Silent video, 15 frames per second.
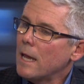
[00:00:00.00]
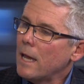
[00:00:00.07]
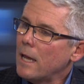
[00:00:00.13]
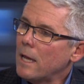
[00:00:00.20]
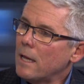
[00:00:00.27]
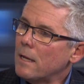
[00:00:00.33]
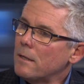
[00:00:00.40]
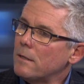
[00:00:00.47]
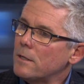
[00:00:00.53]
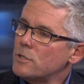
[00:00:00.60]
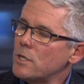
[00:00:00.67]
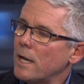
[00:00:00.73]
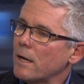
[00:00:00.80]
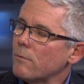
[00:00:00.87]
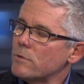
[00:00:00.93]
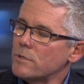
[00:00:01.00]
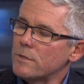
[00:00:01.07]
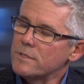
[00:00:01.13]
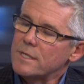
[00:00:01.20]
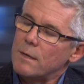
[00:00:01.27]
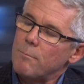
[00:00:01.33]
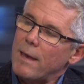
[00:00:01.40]
And the genetic
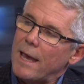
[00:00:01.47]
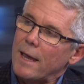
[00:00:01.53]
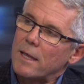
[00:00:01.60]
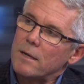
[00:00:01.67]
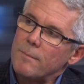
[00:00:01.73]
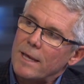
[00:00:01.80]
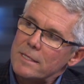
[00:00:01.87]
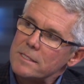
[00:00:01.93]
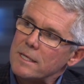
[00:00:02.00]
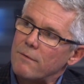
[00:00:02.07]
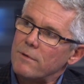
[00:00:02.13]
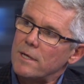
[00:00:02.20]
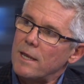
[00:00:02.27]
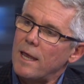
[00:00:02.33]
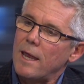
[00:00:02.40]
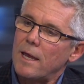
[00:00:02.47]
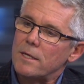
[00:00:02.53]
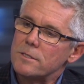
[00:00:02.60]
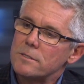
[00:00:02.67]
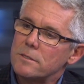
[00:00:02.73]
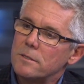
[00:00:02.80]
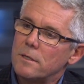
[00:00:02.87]
results get back in about seven days.